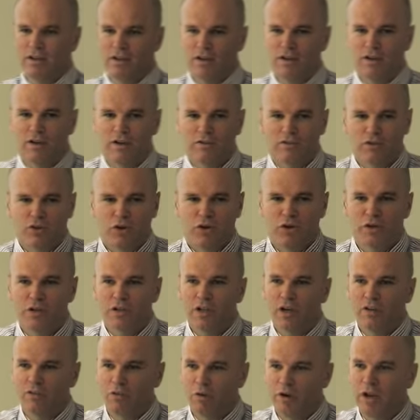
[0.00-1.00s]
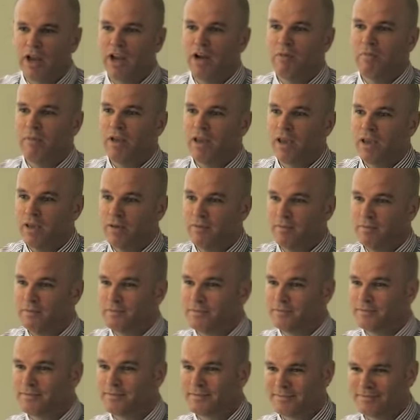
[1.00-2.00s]
Good afternoon. Can everyone hear me?
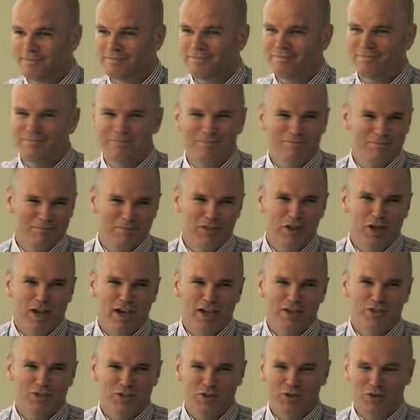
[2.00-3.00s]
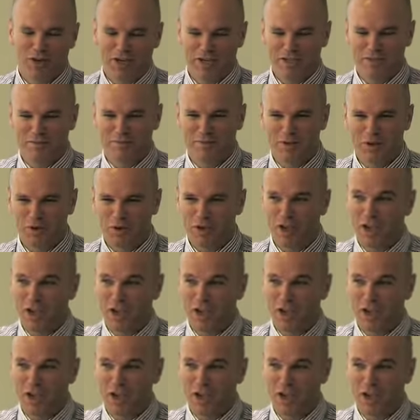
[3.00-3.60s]
Yes, great.